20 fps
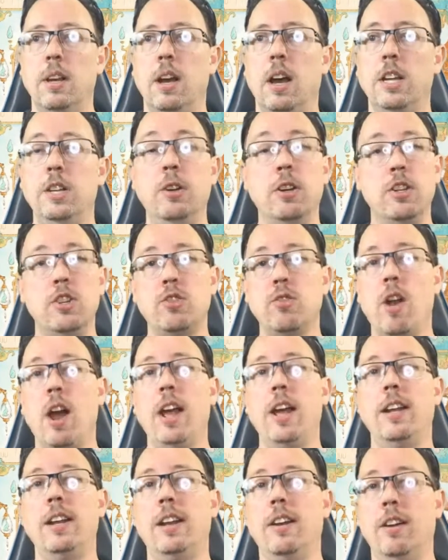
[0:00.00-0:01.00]
You can
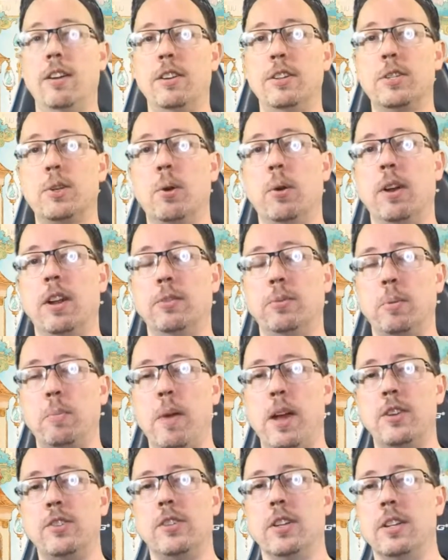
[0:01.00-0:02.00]
try it in our Discord, as we
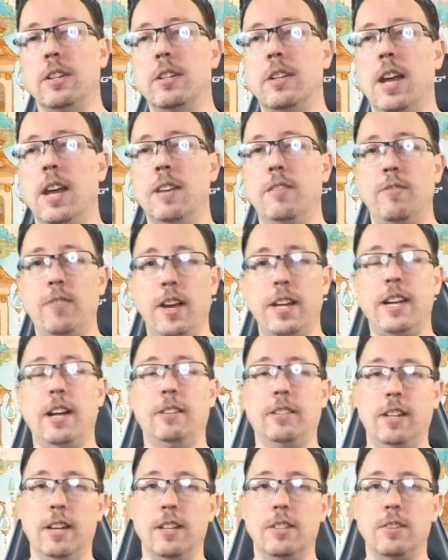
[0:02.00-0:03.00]
mentioned, and find out
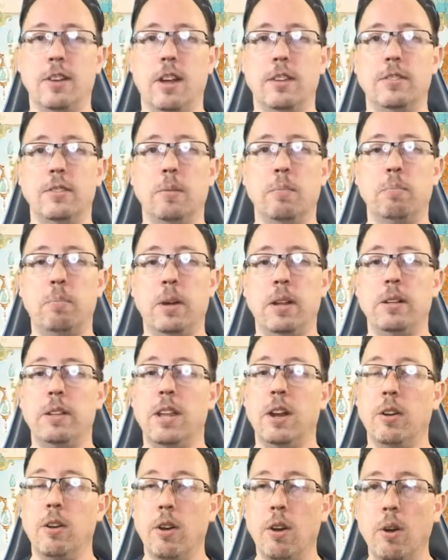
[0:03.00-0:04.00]
that it's awesome. But
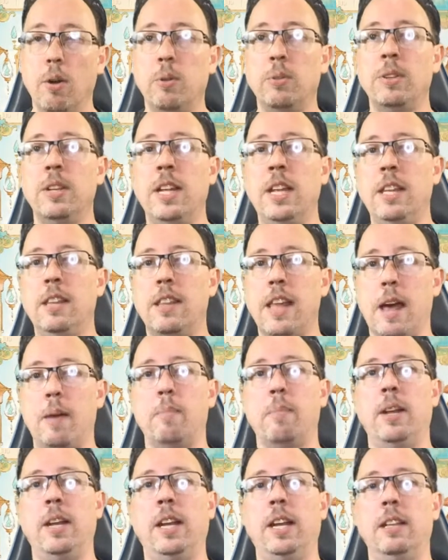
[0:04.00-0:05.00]
there are only that
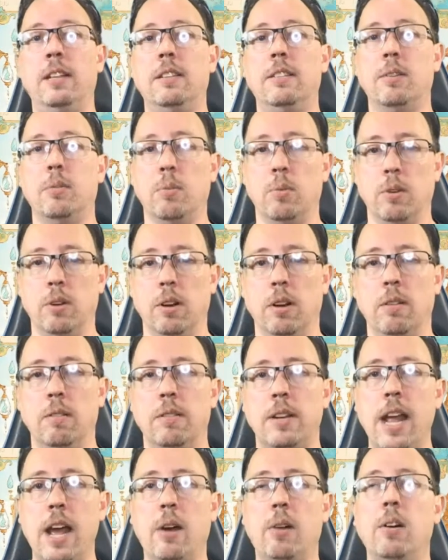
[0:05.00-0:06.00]
many to order.
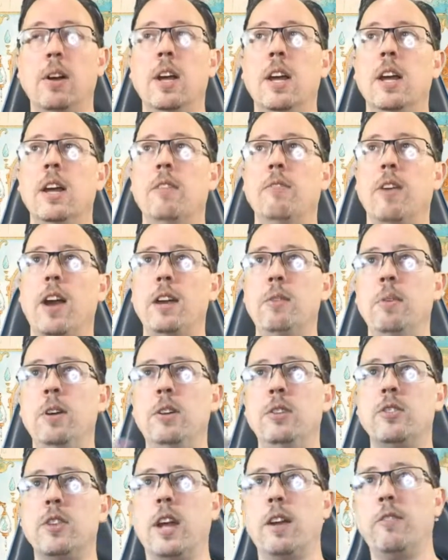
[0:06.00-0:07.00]
Now, for anyone
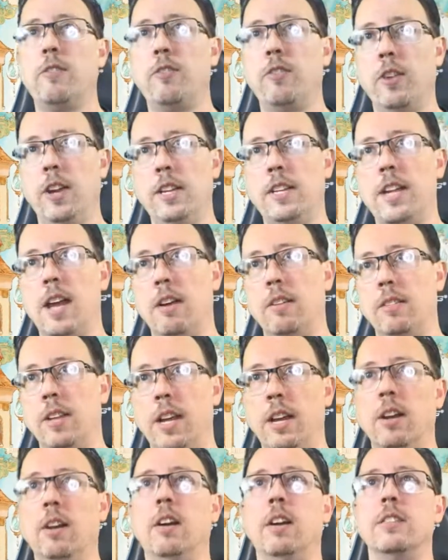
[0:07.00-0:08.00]
who's like freaked out
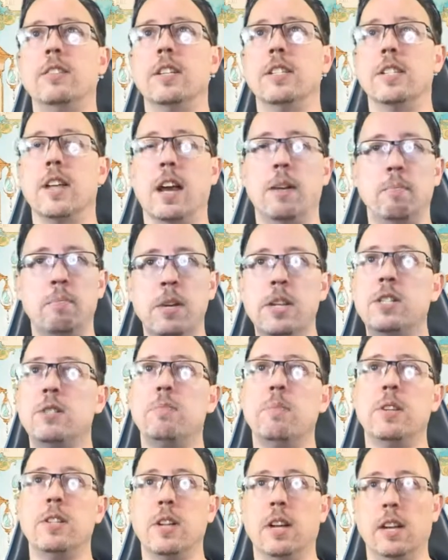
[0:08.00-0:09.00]
later and says, I missed
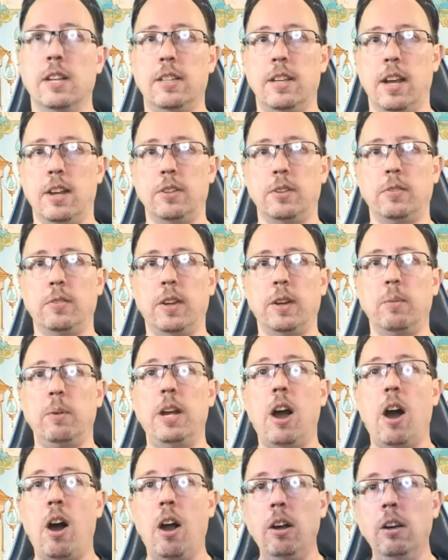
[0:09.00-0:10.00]
Mission Catastrophe, we
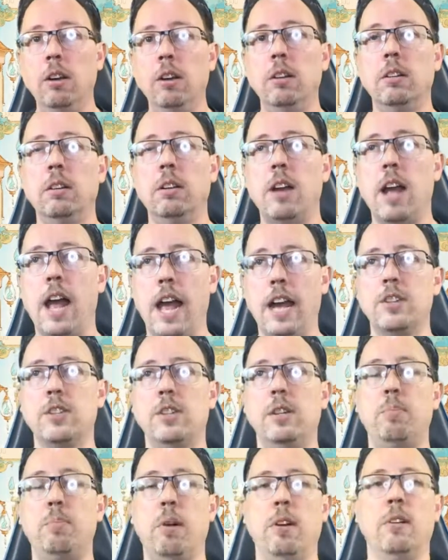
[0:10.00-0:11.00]
are actually
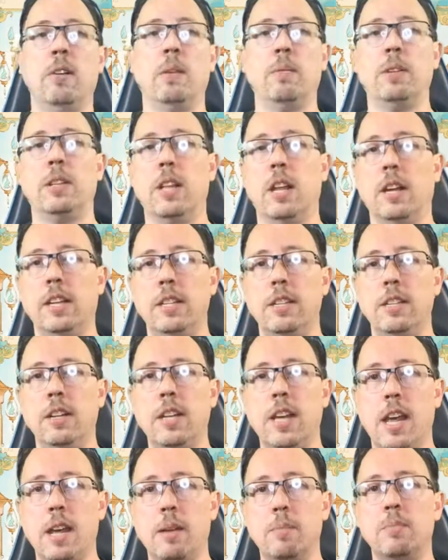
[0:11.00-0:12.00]
partnering with Lucky Duck
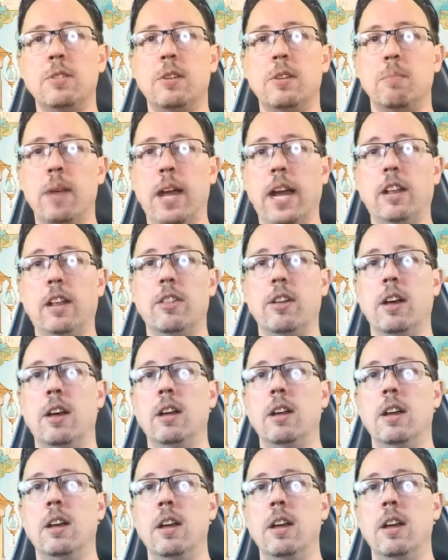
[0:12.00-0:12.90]
Games to make the